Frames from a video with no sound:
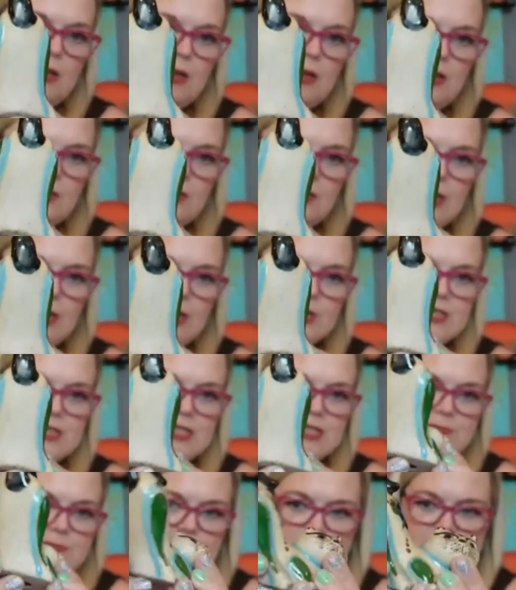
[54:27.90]
There's his
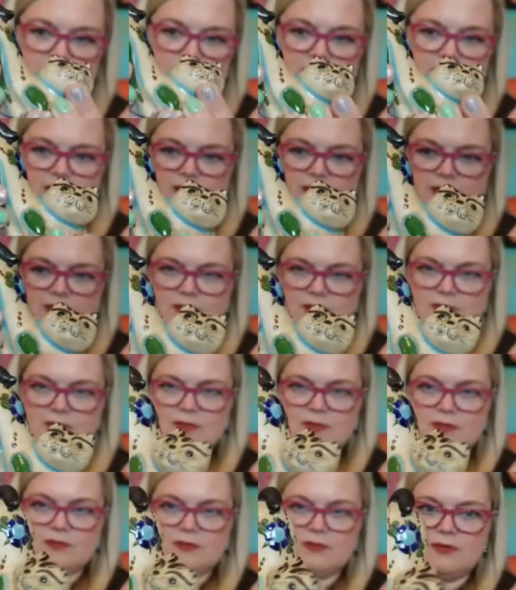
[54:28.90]
booty
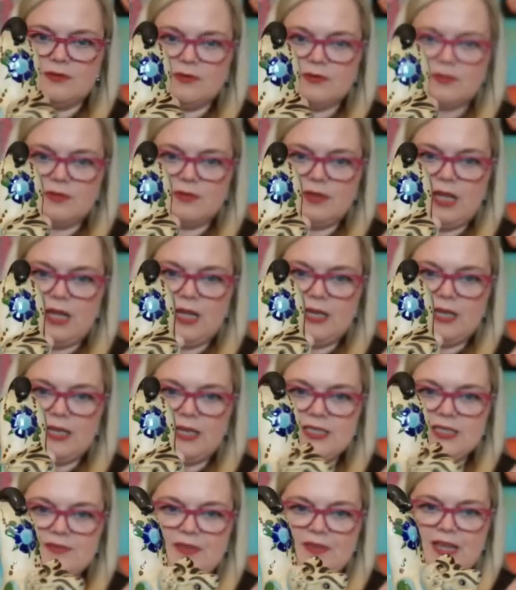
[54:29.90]
and his
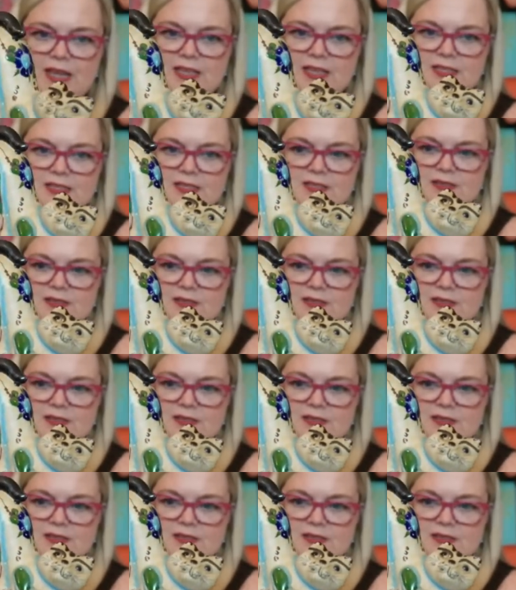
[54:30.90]
face.